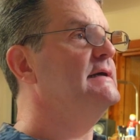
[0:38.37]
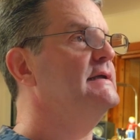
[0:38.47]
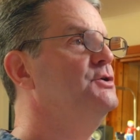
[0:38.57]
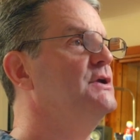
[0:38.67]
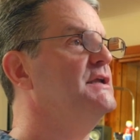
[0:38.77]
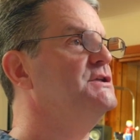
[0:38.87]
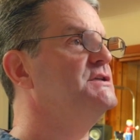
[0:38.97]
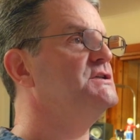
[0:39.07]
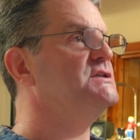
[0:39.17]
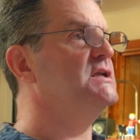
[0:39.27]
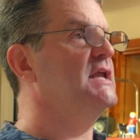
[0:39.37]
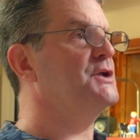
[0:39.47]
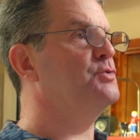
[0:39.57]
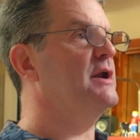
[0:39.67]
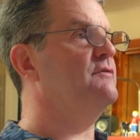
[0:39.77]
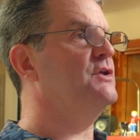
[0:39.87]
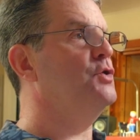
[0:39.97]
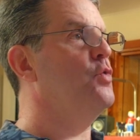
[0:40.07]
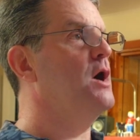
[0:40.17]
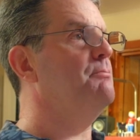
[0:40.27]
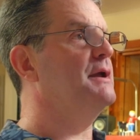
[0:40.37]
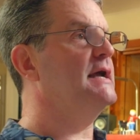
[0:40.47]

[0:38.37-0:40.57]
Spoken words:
You can select whatever you want,